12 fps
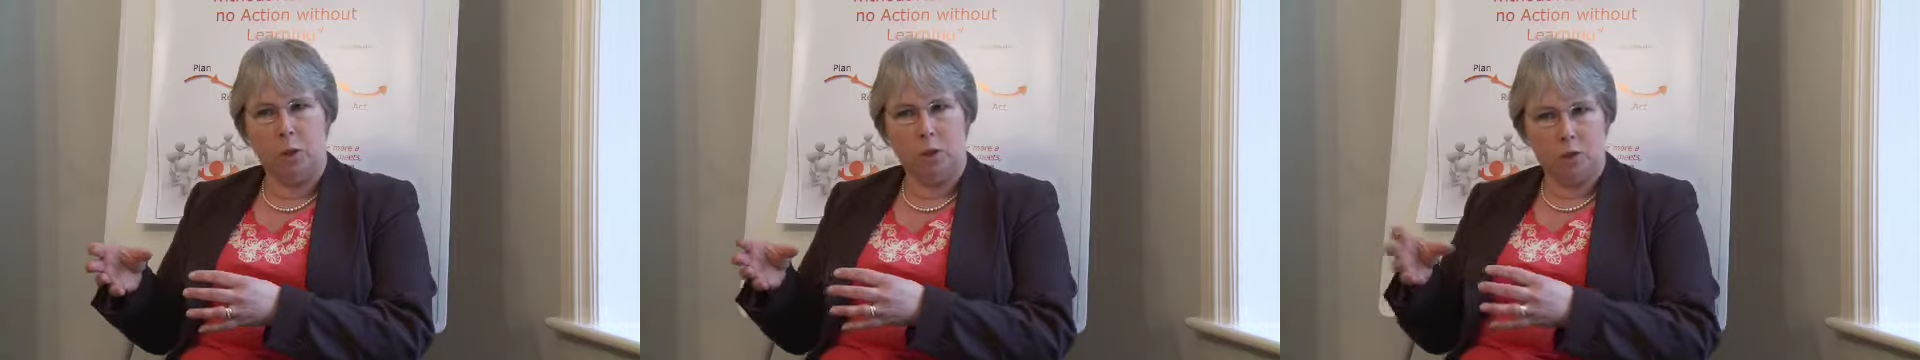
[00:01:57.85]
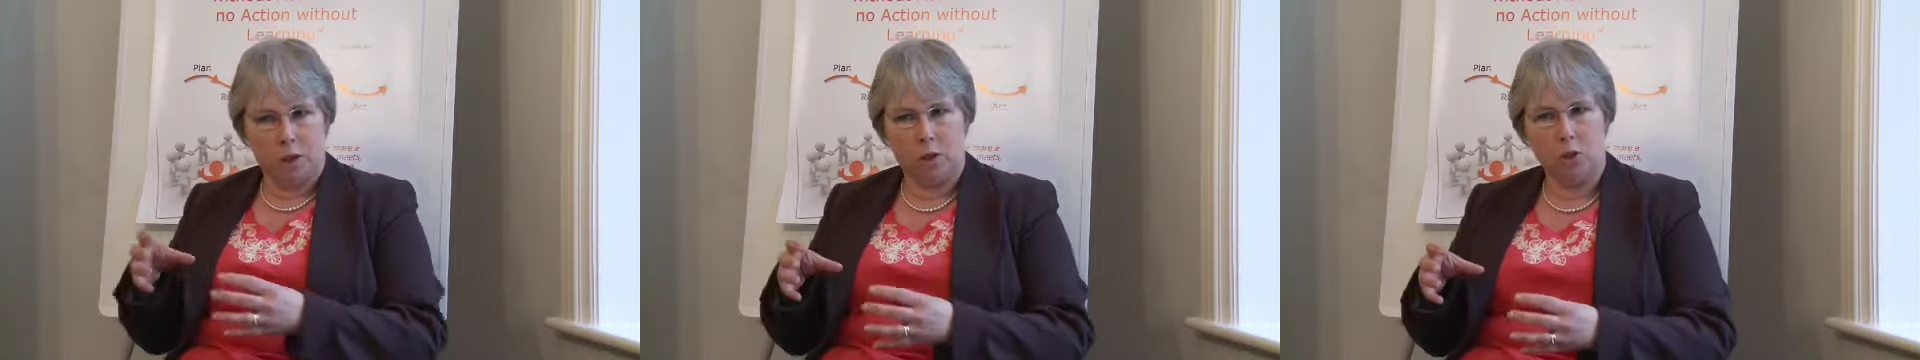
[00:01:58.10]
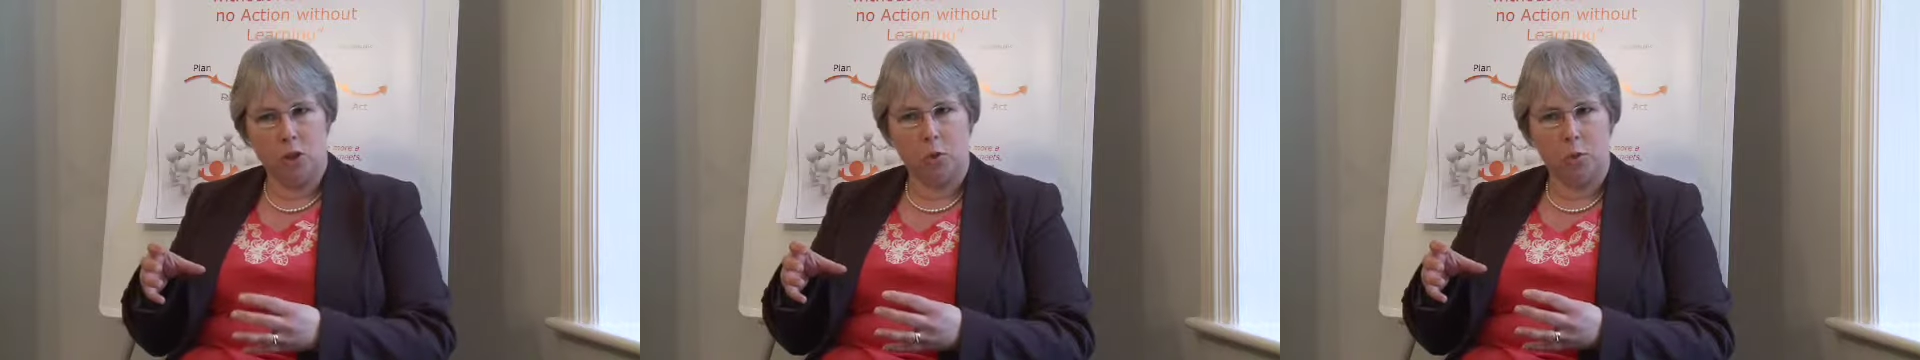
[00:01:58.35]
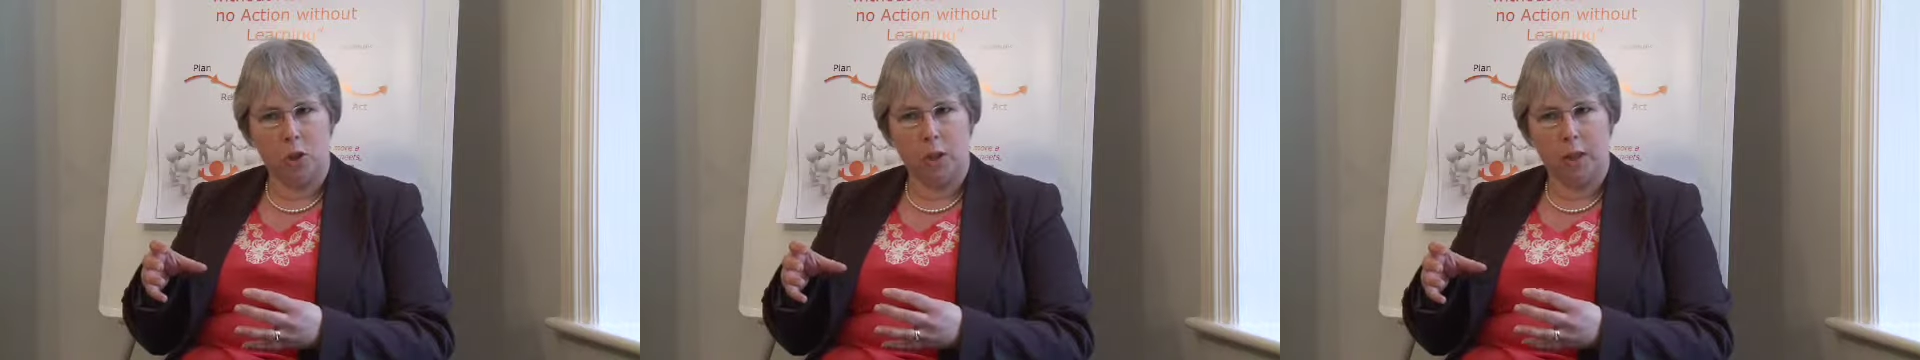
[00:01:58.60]
process
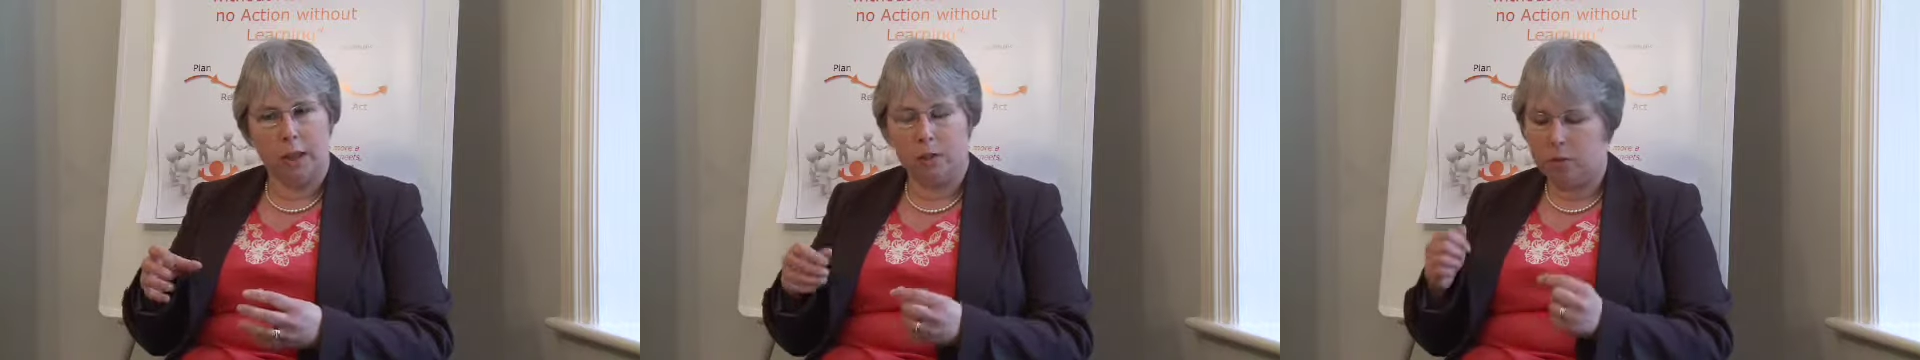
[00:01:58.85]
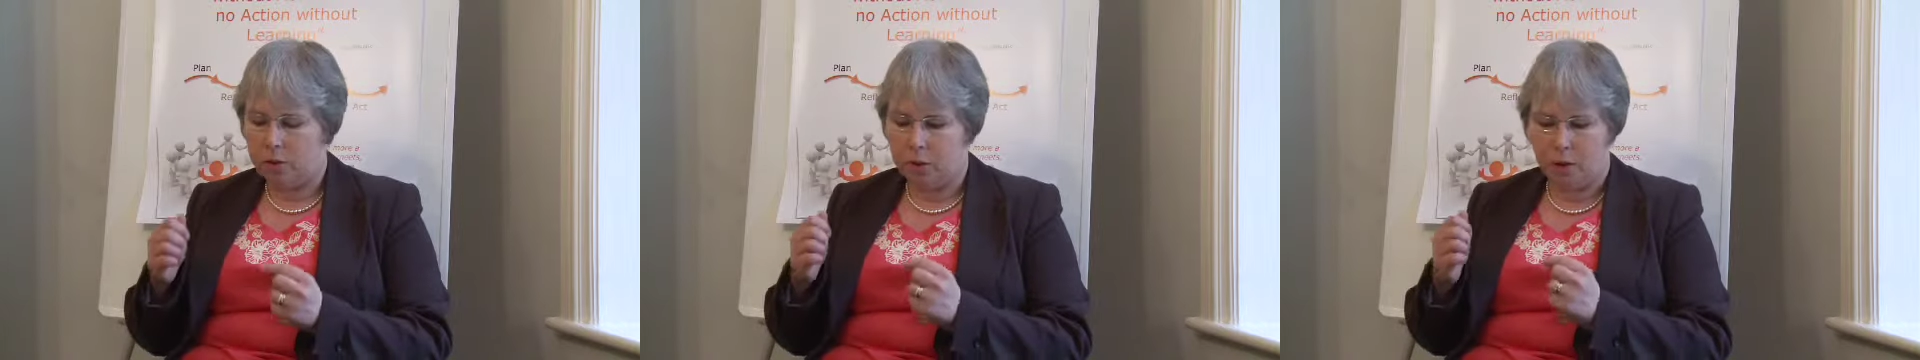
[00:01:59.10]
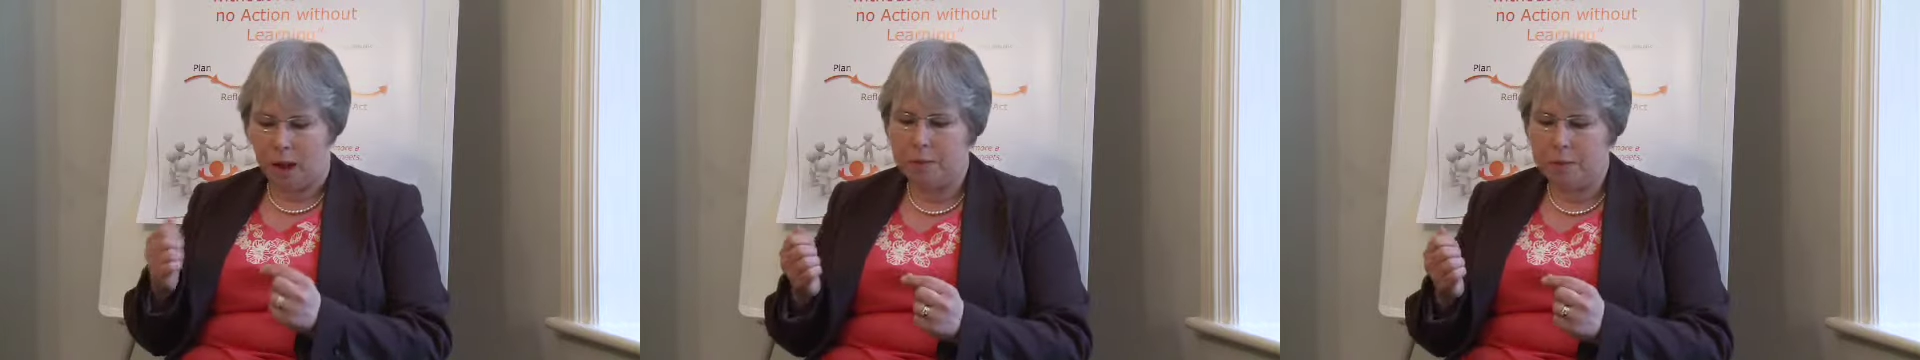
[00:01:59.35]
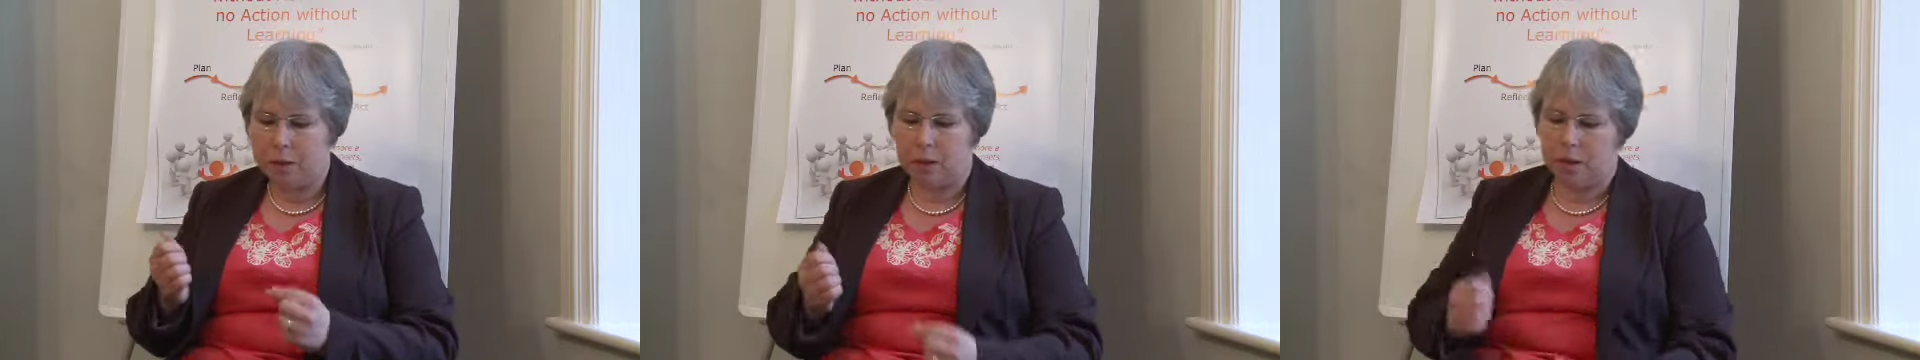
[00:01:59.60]
too early. So
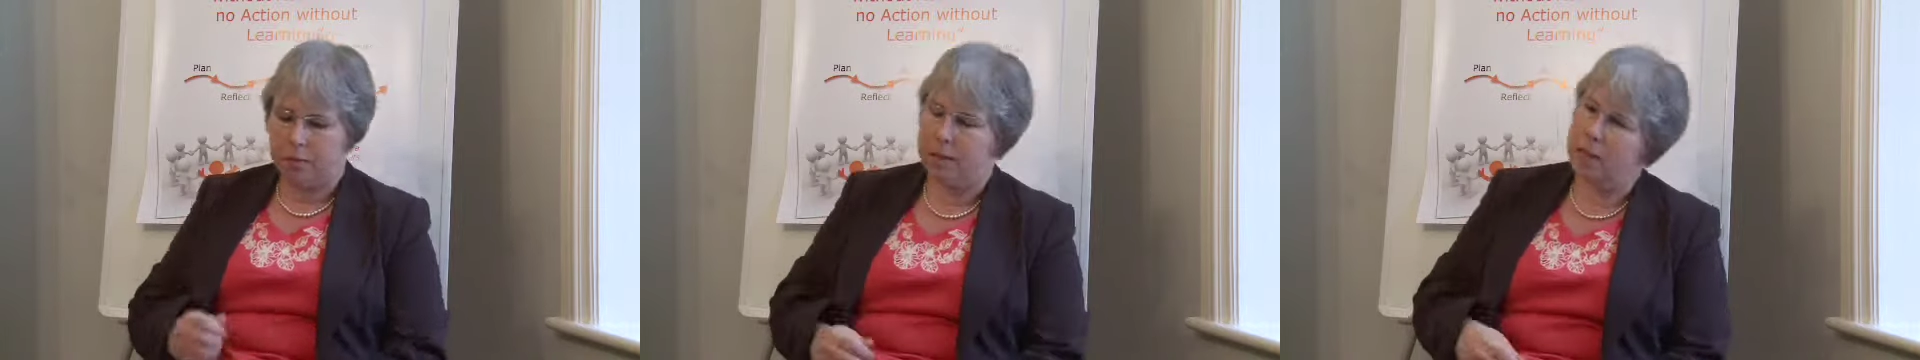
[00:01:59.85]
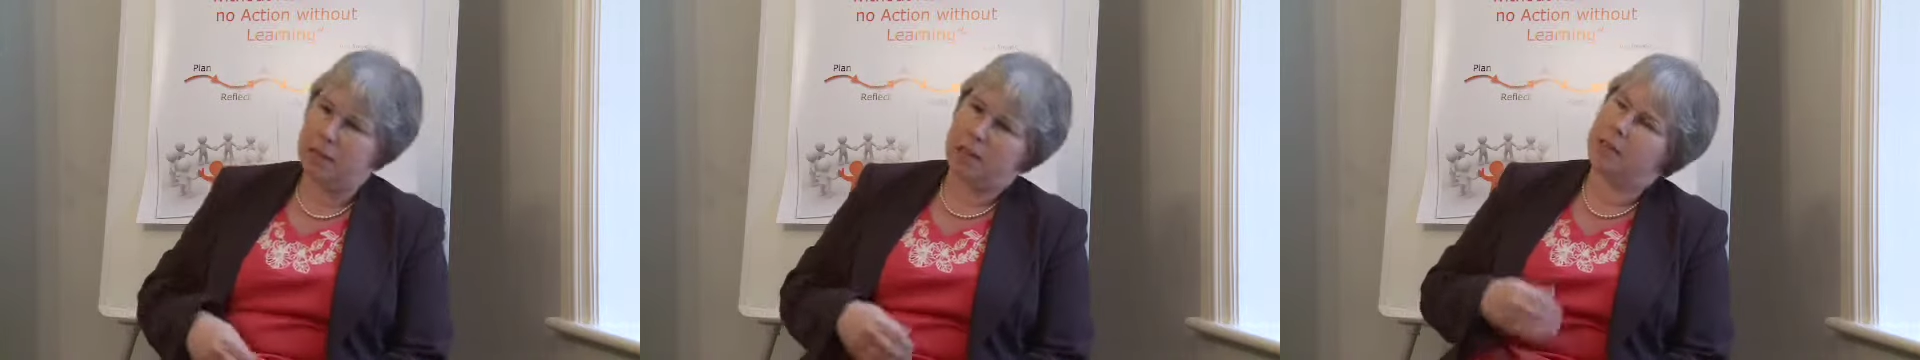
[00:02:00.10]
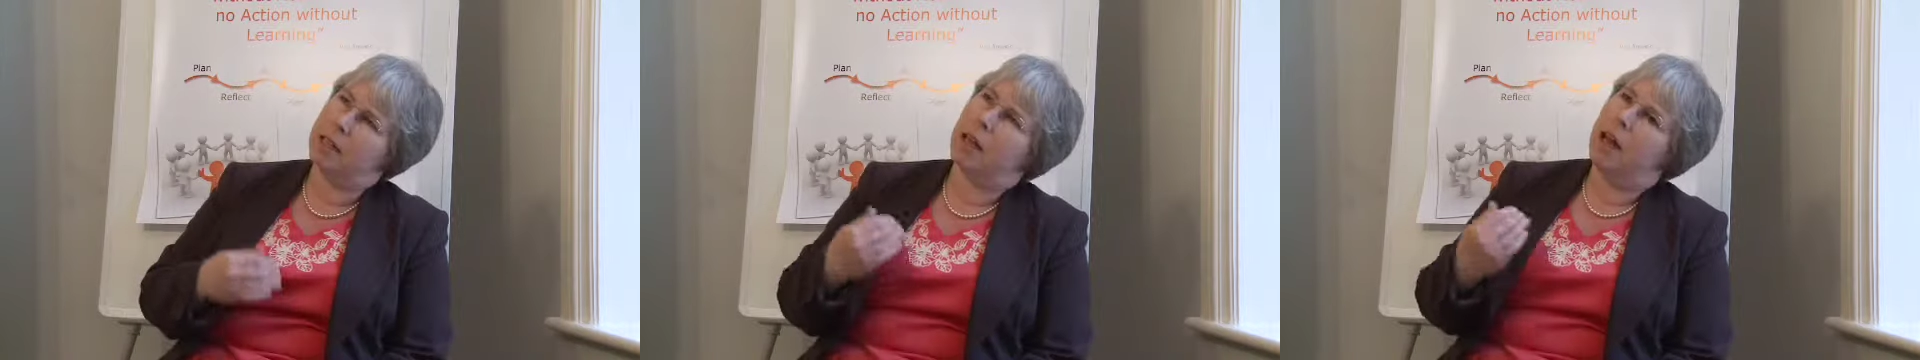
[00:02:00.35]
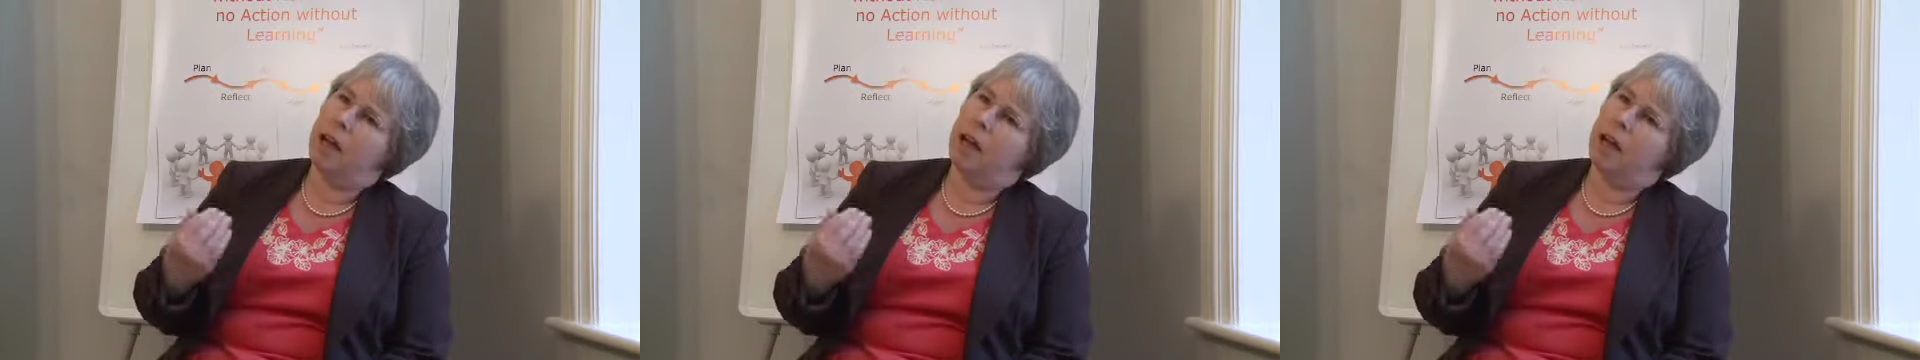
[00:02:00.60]
absolutely fantastic.